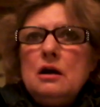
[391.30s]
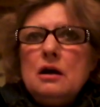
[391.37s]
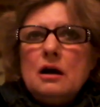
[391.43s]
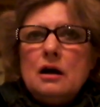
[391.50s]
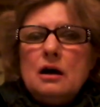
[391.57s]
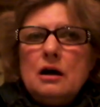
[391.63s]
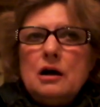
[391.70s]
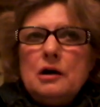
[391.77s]

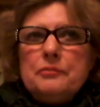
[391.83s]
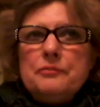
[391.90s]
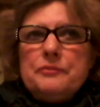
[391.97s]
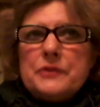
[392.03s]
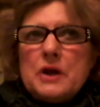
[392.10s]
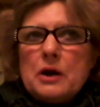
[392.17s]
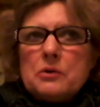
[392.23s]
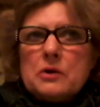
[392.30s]

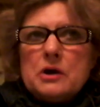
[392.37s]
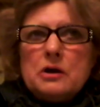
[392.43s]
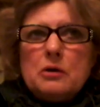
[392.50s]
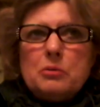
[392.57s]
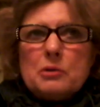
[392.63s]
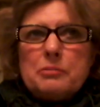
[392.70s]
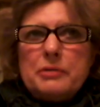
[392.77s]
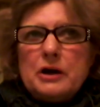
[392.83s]
They were ill
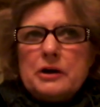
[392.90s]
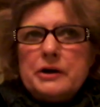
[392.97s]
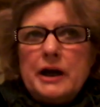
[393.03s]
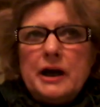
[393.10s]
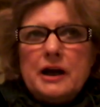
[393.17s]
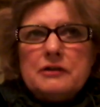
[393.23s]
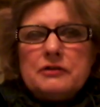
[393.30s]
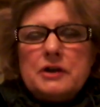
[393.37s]
prepared to
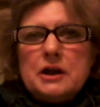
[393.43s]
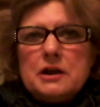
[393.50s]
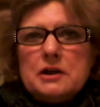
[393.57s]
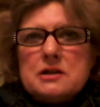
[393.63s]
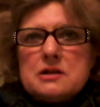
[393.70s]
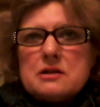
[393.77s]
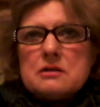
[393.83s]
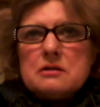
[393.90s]
have
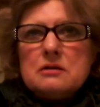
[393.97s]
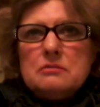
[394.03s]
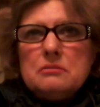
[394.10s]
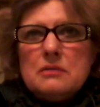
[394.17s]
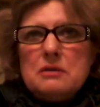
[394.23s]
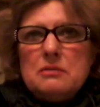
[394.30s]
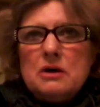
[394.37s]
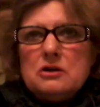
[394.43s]
kids.
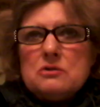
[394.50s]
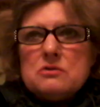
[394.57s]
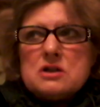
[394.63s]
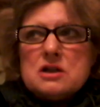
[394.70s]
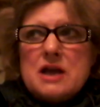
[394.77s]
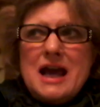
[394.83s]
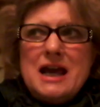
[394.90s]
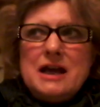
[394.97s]
My mother
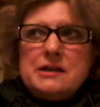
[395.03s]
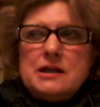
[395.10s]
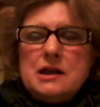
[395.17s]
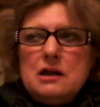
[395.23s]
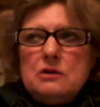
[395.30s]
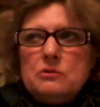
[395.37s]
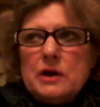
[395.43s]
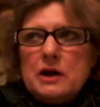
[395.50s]
was
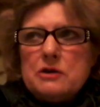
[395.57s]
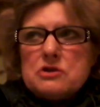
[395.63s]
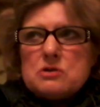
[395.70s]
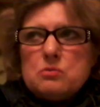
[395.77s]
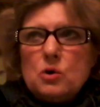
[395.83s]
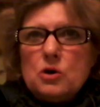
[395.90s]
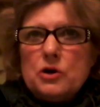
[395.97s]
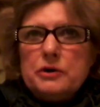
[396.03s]
18 when I was
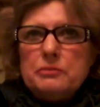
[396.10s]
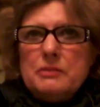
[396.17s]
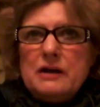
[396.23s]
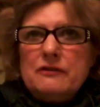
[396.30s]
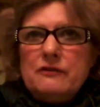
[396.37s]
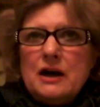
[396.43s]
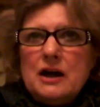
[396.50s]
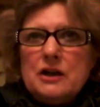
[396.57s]
born. My
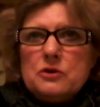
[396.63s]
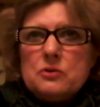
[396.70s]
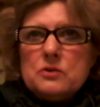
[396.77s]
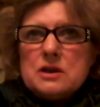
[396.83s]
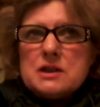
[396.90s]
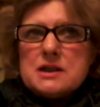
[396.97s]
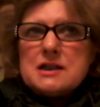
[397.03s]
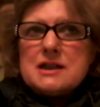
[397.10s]
father
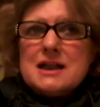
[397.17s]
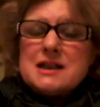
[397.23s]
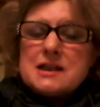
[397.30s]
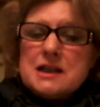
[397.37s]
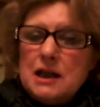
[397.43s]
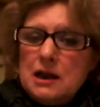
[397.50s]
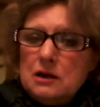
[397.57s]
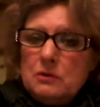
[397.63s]
was
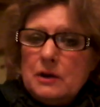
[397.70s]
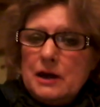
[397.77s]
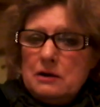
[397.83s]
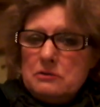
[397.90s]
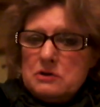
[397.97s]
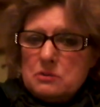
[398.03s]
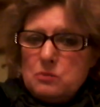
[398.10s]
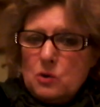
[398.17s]
16 when I
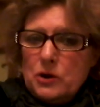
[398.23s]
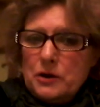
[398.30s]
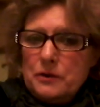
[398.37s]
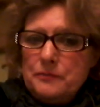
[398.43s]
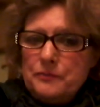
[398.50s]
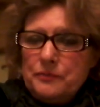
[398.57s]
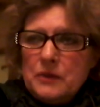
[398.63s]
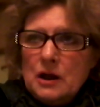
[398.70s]
was born.
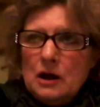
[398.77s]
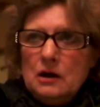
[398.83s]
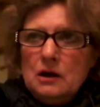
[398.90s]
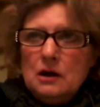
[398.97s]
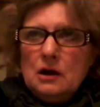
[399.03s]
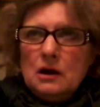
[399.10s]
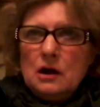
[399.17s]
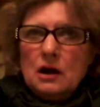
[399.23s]

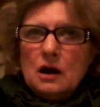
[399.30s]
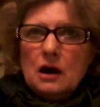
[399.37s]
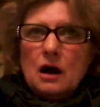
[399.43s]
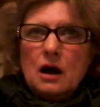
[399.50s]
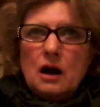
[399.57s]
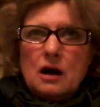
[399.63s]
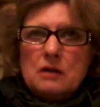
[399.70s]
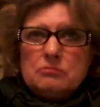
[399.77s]

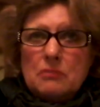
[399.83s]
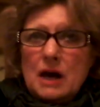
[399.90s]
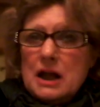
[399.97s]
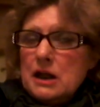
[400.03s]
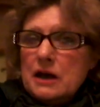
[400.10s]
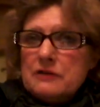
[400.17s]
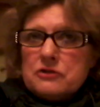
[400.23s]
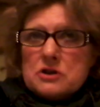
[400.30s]
My
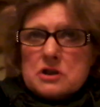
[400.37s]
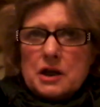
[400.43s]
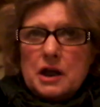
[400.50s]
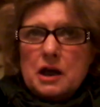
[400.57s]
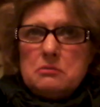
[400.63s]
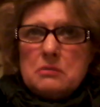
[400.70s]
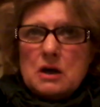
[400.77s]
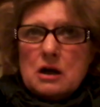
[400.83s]
life was a
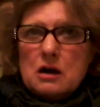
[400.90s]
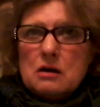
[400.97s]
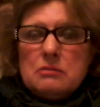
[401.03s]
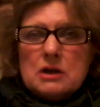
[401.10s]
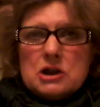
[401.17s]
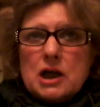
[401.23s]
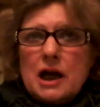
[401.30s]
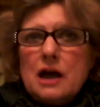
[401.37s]
nightmare. My
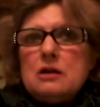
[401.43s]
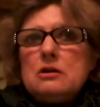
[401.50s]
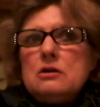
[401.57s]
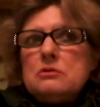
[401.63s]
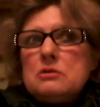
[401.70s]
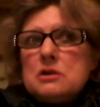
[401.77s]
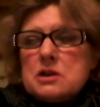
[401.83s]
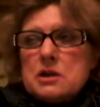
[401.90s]
childhood
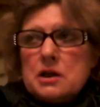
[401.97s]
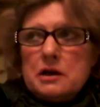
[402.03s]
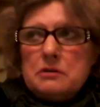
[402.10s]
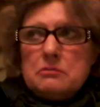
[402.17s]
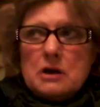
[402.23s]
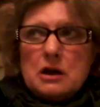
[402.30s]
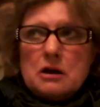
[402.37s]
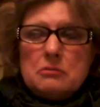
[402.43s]
was a
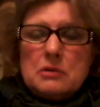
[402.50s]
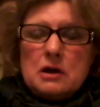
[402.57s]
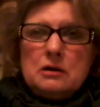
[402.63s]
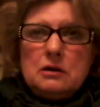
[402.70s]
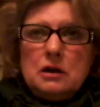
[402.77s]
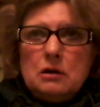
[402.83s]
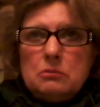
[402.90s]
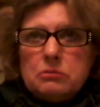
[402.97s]
nightmare. My
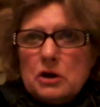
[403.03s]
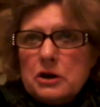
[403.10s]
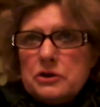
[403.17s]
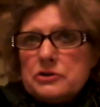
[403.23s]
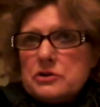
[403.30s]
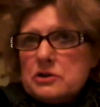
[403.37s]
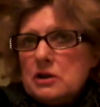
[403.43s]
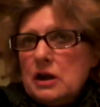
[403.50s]
little
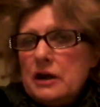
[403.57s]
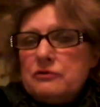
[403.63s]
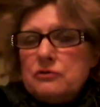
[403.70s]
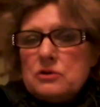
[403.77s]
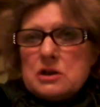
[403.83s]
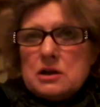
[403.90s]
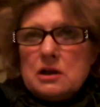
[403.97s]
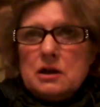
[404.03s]
brother's life
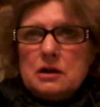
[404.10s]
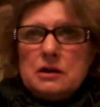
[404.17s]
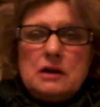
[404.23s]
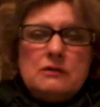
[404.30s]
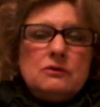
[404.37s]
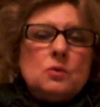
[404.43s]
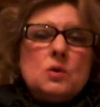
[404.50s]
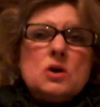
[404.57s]
was an
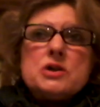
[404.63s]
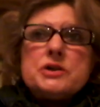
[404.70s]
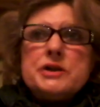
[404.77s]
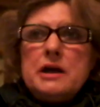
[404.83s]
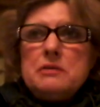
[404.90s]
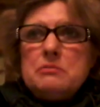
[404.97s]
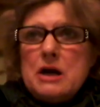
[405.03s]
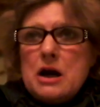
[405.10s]
even worse
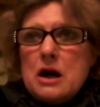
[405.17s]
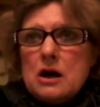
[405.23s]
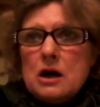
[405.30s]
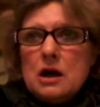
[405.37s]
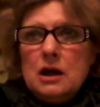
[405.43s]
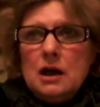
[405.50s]
nightmare.